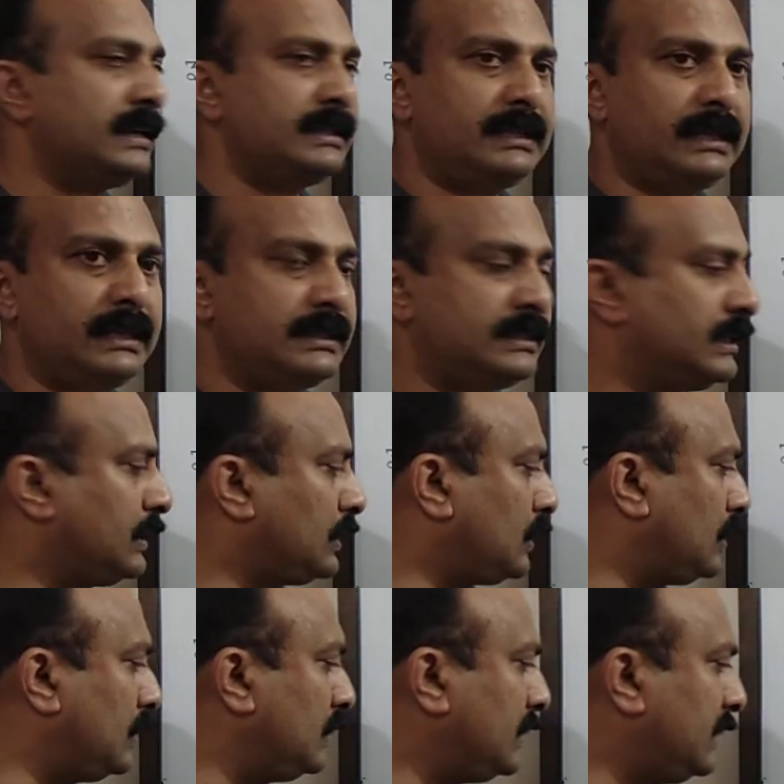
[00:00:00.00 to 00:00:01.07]
answer is
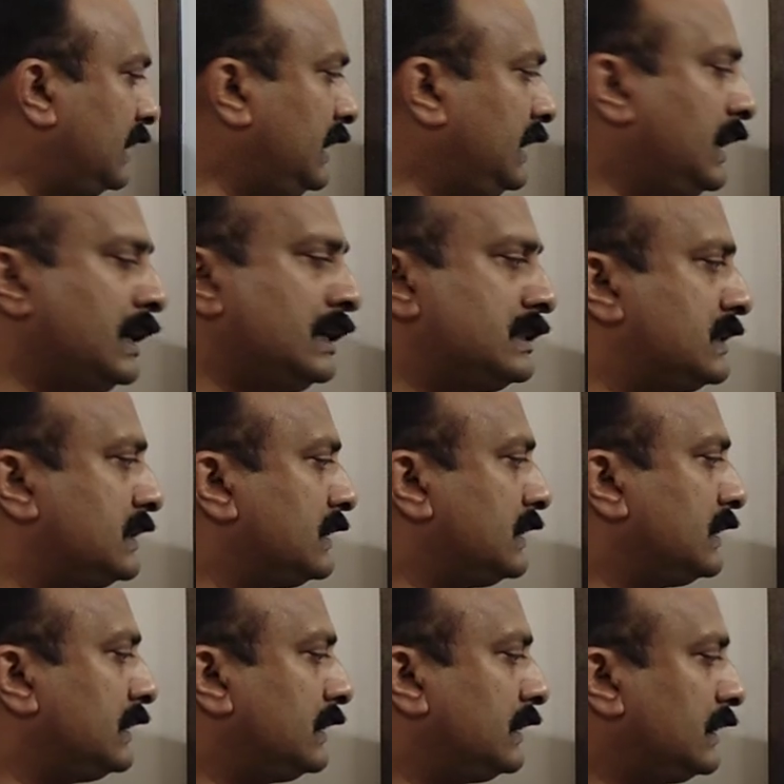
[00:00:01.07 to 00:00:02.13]
0, yes,
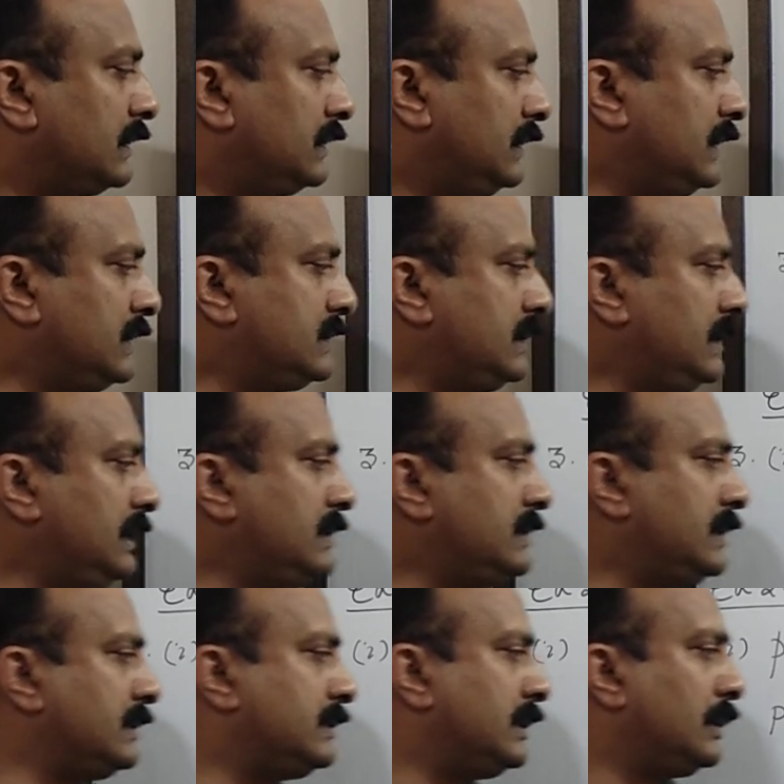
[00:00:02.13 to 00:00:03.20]
this is
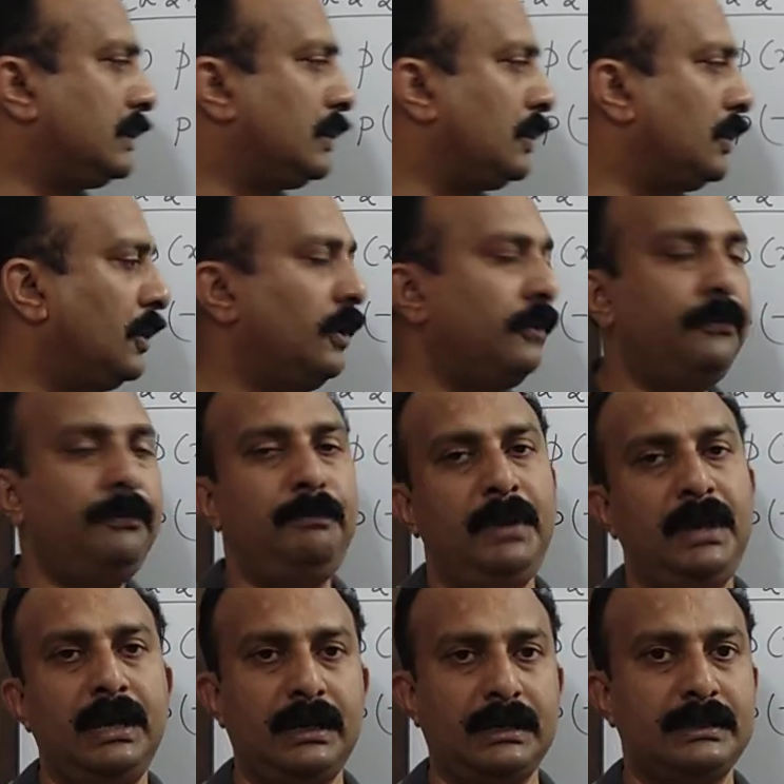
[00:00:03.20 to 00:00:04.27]
the 0 of
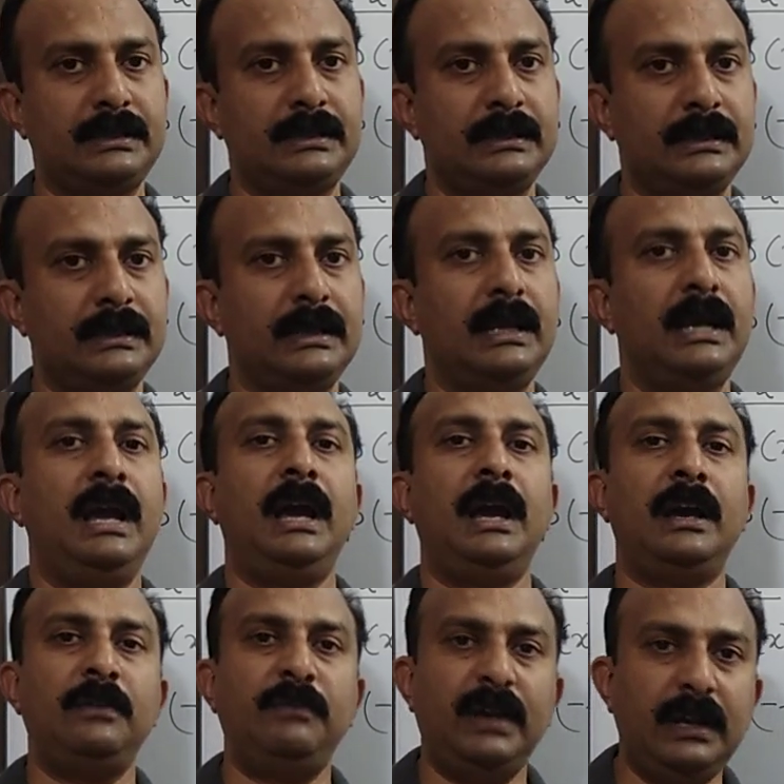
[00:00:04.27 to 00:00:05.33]
Px.
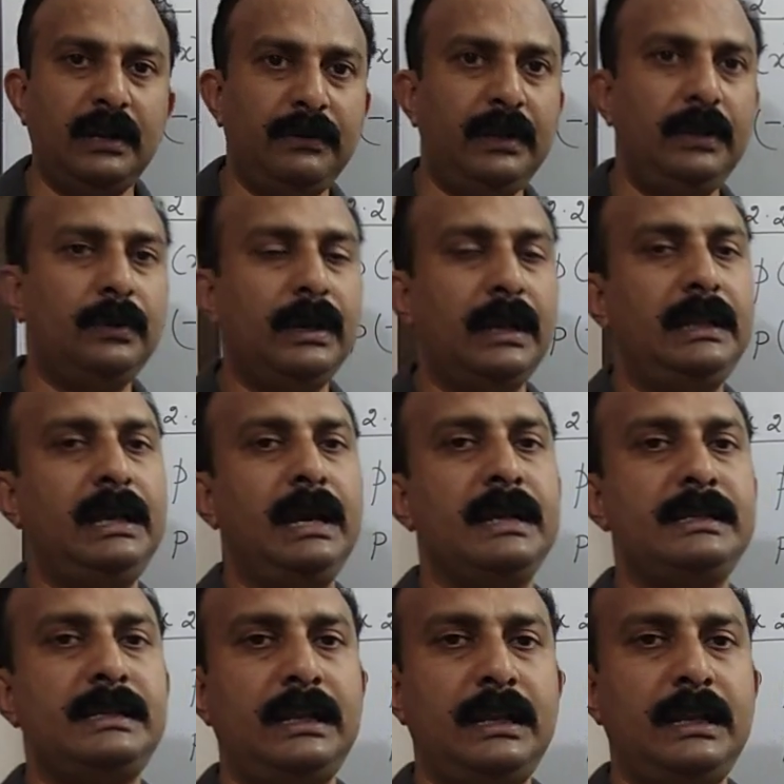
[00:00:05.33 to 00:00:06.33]
And wherever you get the answer